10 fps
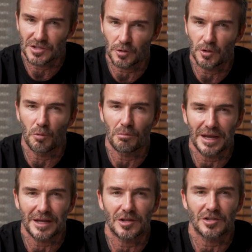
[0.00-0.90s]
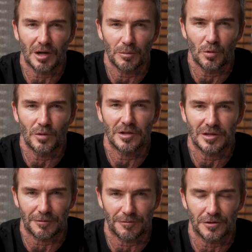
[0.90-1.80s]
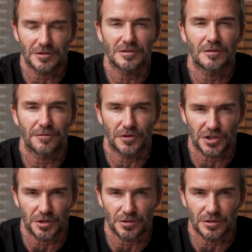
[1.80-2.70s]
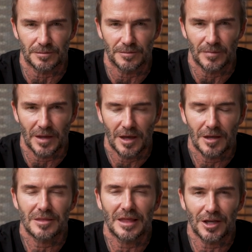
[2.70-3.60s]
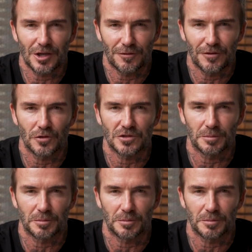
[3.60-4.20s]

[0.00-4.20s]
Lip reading: So you'll make double the difference for children. Thank you for your